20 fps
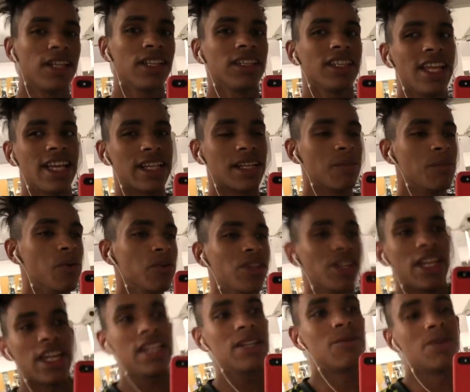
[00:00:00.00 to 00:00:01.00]
like, more
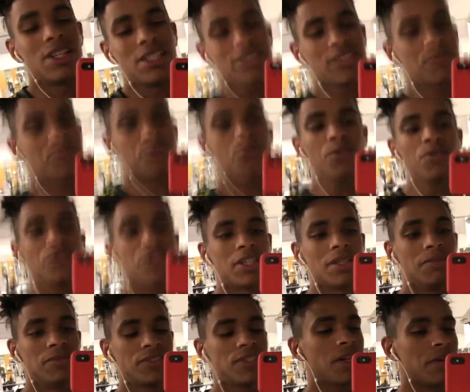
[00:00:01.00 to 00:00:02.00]
than anyone, it just proves to
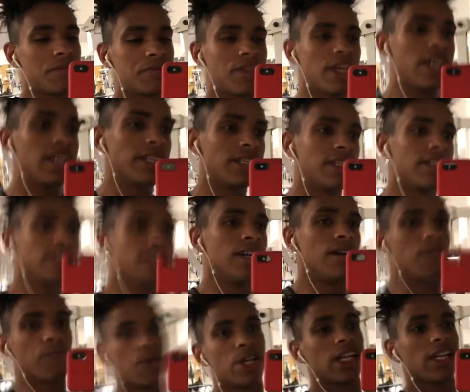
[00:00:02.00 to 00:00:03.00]
himself that
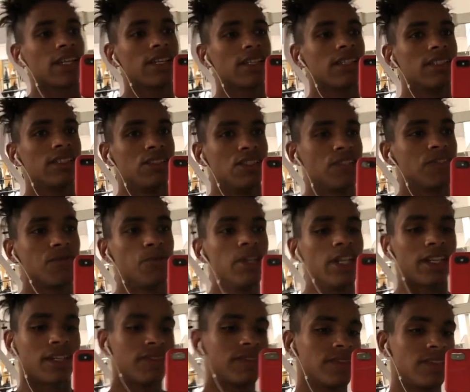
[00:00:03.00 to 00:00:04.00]
work just
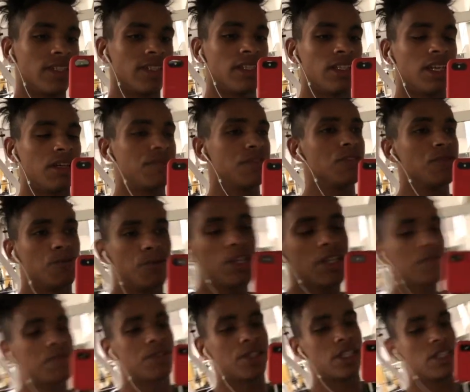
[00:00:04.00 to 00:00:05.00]
works. If you
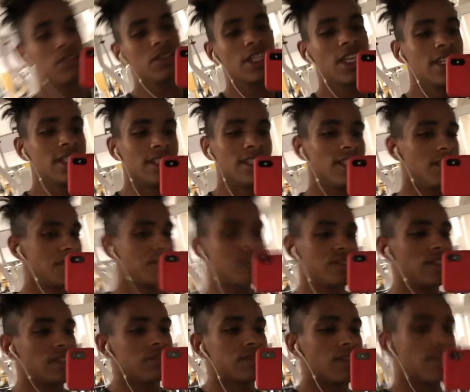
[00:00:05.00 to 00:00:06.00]
work for it, you'll get it. It's
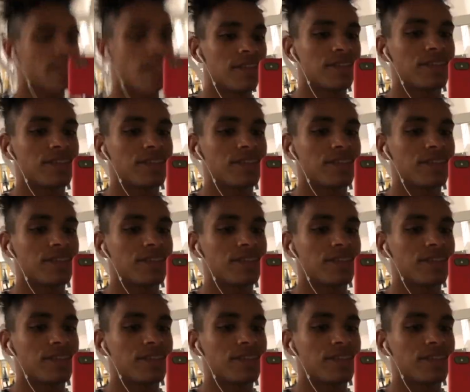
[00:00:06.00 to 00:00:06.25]
just that